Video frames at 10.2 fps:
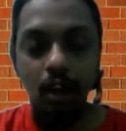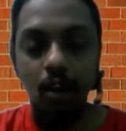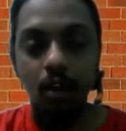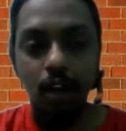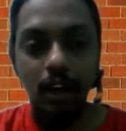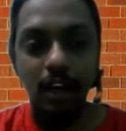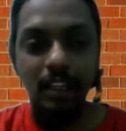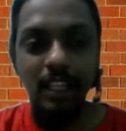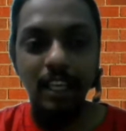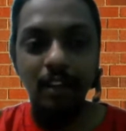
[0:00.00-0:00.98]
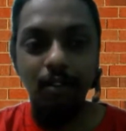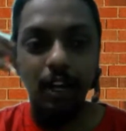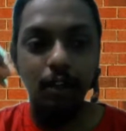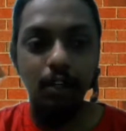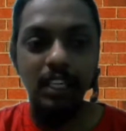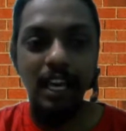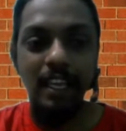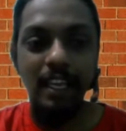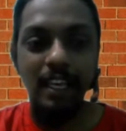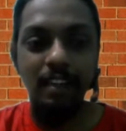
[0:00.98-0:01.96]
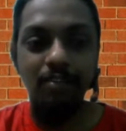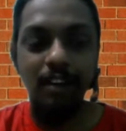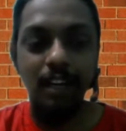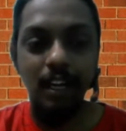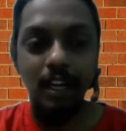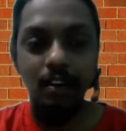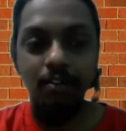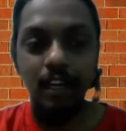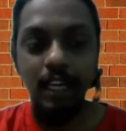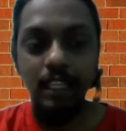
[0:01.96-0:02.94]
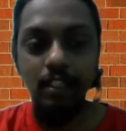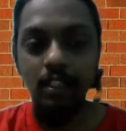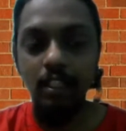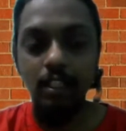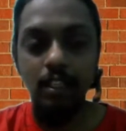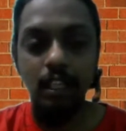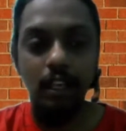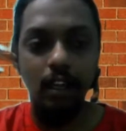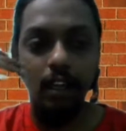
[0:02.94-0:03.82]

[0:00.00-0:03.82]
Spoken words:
or they want to try a different kind of career in their